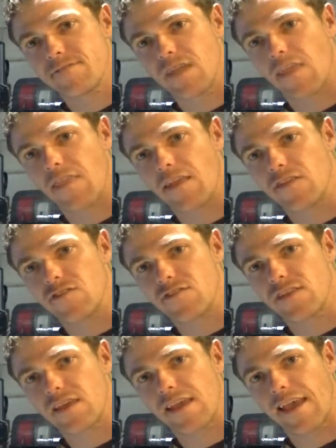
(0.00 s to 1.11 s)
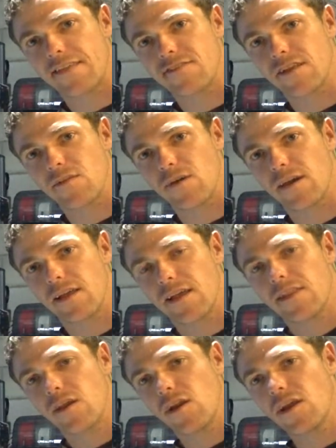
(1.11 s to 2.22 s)
and then just get your hands out of the way.
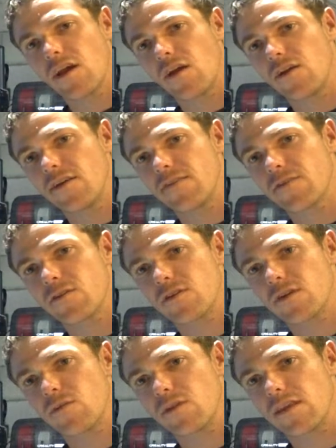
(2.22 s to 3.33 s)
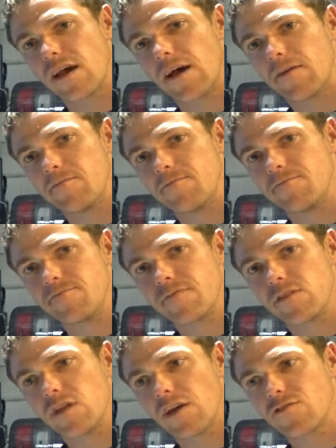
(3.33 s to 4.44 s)
The only difficulty with
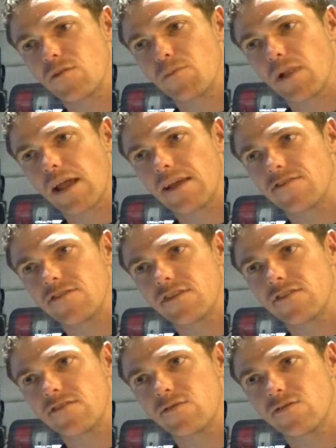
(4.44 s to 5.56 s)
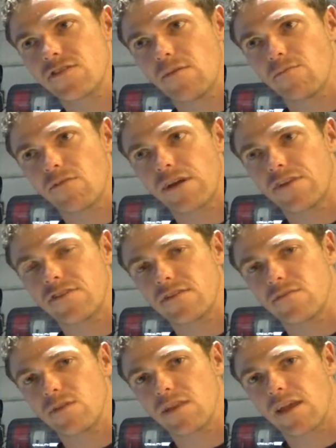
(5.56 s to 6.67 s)
nitro planes is, for some
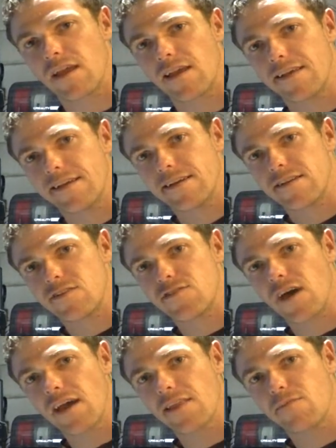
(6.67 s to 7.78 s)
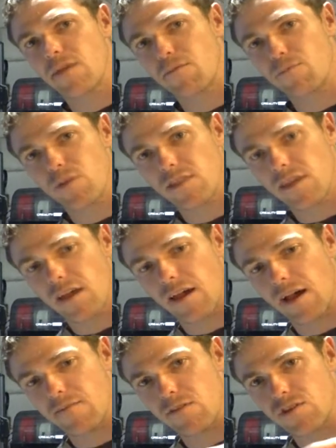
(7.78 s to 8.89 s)
reason, when they design them, they put
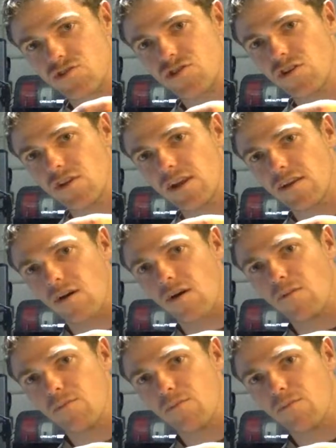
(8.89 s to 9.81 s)
the tuning knob.